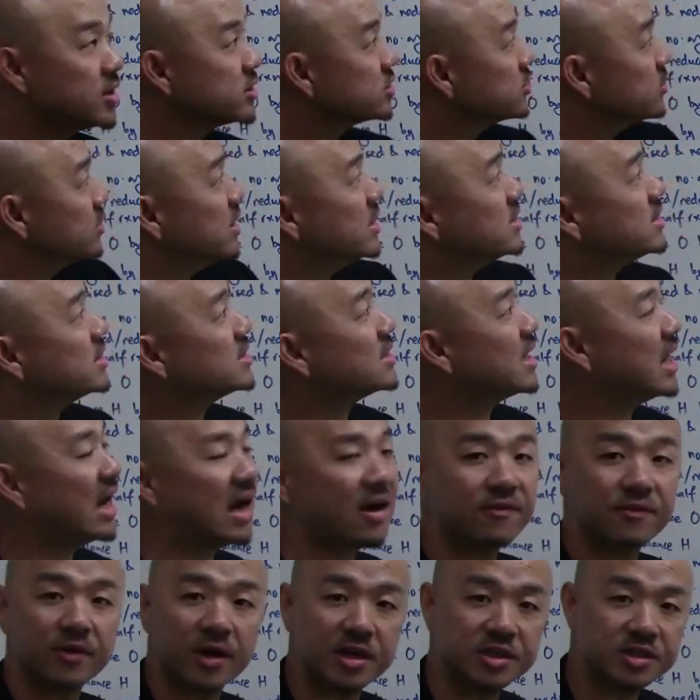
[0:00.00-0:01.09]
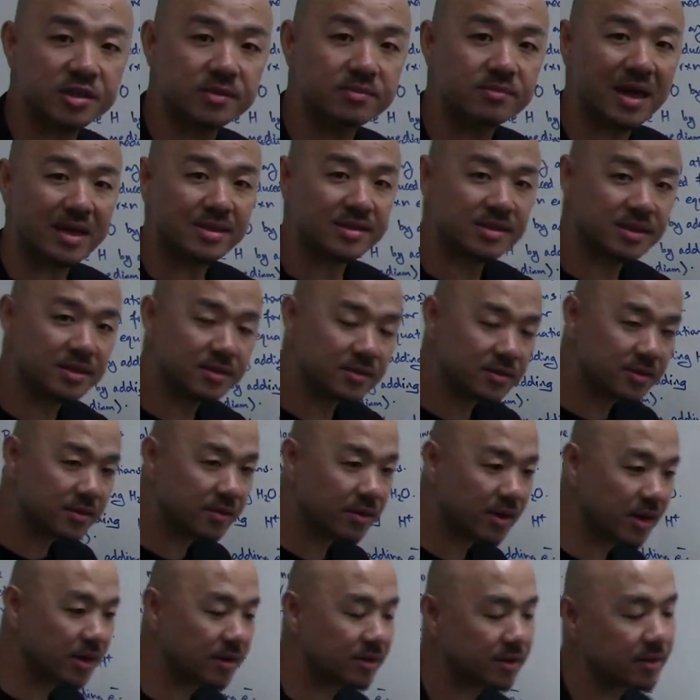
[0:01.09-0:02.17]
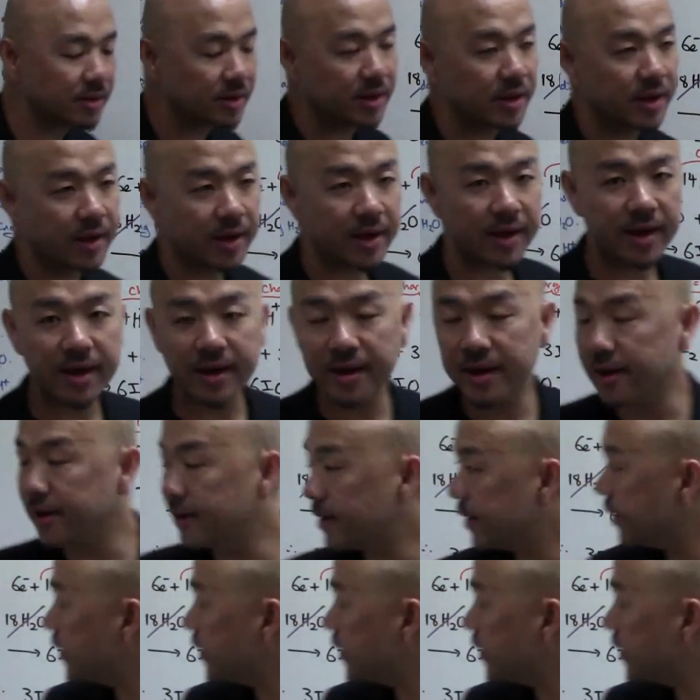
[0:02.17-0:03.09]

so this is a half reaction method. Alright, and